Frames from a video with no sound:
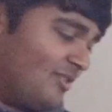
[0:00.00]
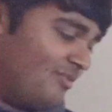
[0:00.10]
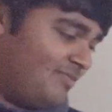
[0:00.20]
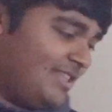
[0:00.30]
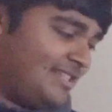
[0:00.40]

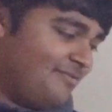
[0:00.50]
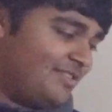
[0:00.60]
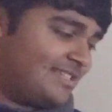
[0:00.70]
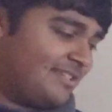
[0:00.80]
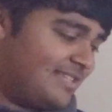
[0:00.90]
so this
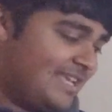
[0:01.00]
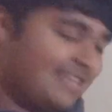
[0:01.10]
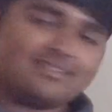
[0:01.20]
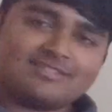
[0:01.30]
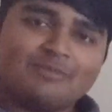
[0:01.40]
infinite series
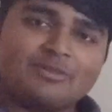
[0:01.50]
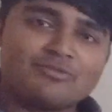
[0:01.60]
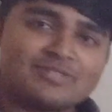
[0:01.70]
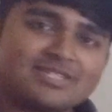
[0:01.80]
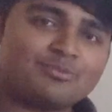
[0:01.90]
here, the sum of
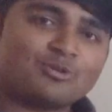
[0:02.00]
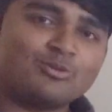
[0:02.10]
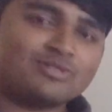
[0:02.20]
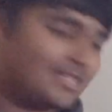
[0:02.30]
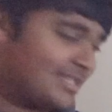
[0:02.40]
the
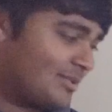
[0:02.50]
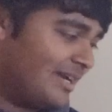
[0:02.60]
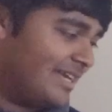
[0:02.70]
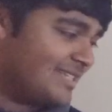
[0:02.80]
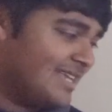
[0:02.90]
reciprocals of the
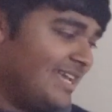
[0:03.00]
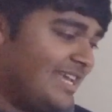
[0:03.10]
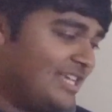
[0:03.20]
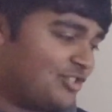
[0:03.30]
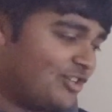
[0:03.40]
squares
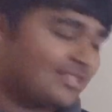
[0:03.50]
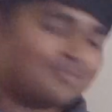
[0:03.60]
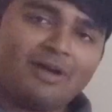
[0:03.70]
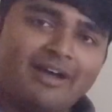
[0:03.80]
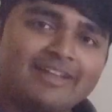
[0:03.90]
is
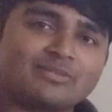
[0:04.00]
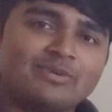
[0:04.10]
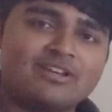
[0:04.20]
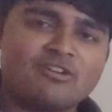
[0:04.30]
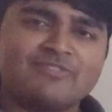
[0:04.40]
just pi
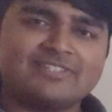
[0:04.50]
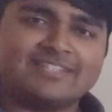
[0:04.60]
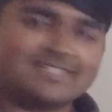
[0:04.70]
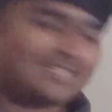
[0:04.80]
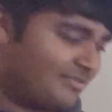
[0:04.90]
squared over
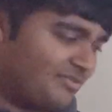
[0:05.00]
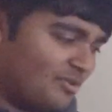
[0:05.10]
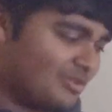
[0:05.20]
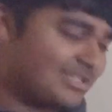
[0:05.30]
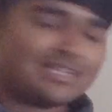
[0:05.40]
6. And if
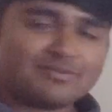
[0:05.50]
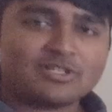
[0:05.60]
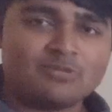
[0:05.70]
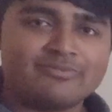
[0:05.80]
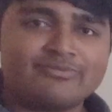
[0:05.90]
you've not seen that
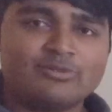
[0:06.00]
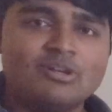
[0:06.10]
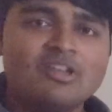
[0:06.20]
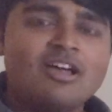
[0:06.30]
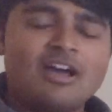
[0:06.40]
result
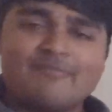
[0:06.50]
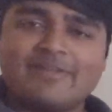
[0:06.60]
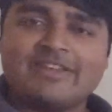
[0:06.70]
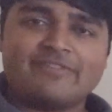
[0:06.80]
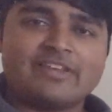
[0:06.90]
before, I've
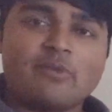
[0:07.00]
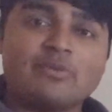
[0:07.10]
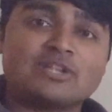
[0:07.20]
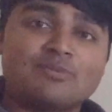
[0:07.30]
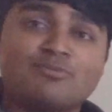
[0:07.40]
made a video
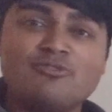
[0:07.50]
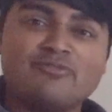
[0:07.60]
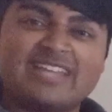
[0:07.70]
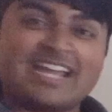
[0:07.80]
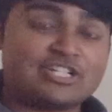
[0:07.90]
in which I
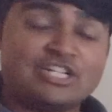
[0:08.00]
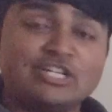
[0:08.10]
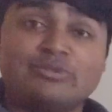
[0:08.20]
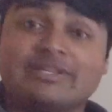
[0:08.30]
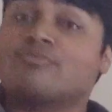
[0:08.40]
prove it
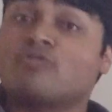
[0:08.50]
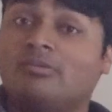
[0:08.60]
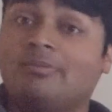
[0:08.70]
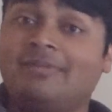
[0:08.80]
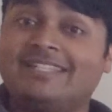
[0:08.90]
actually using
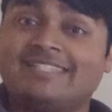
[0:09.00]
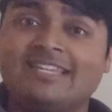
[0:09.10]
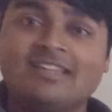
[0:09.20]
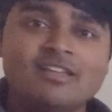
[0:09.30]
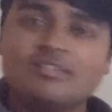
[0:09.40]

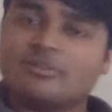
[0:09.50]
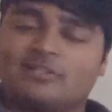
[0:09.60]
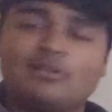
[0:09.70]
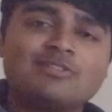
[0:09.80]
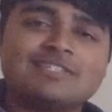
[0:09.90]
probability. So
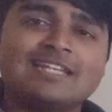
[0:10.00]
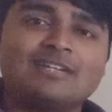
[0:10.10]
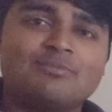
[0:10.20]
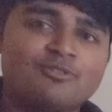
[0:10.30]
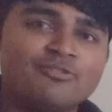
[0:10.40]
it's a
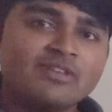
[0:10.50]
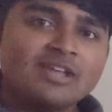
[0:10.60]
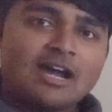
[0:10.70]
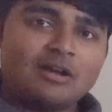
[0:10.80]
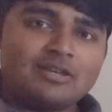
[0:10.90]
non-standard proof.
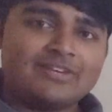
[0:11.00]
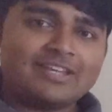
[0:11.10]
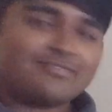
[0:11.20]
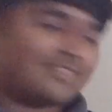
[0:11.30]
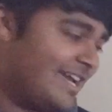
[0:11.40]
I'll leave a
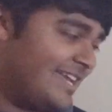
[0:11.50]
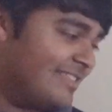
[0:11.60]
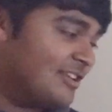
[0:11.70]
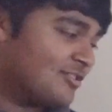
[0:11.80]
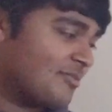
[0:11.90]
link for that
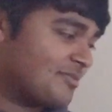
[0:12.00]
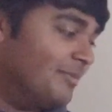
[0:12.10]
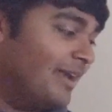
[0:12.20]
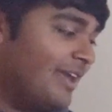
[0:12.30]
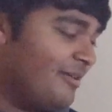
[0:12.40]
in the
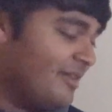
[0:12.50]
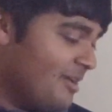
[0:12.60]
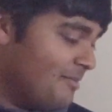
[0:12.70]
description below.